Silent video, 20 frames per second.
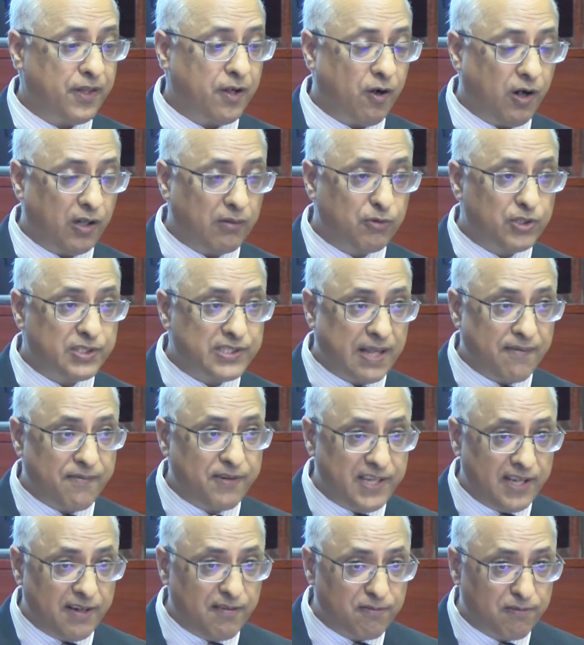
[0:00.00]
almost
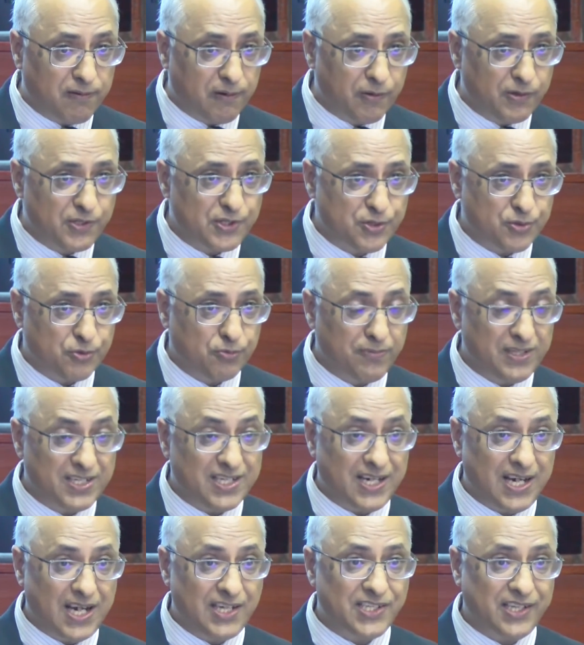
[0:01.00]
everything flows to
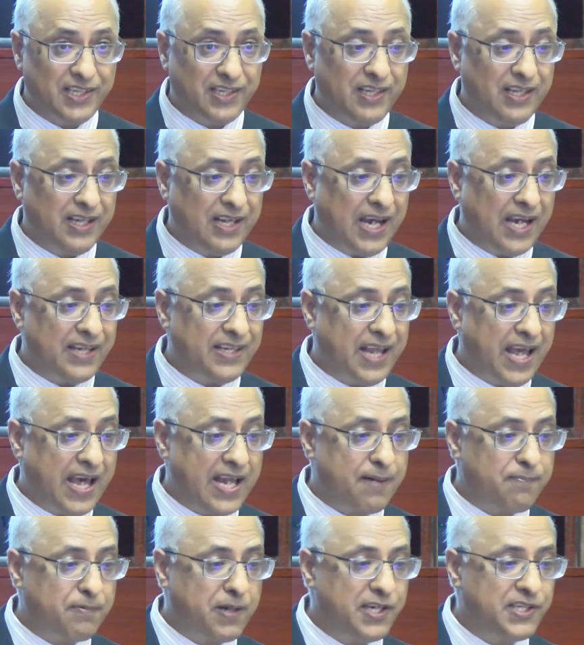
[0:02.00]
mitigation and
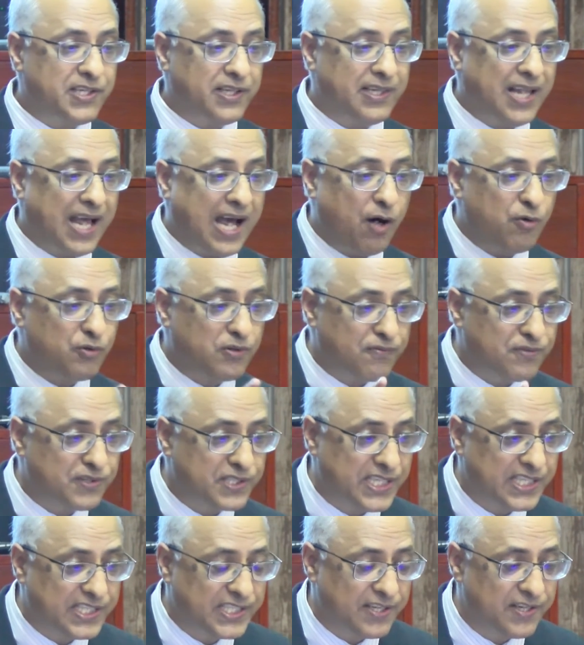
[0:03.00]
adaptation. Out of
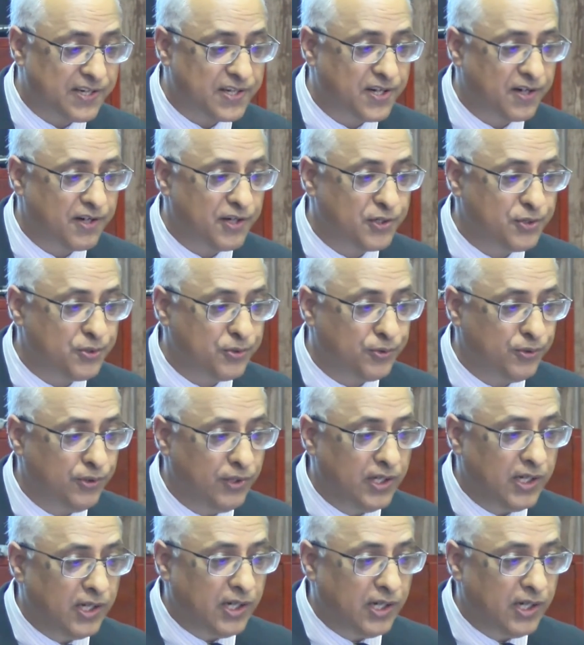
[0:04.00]
632,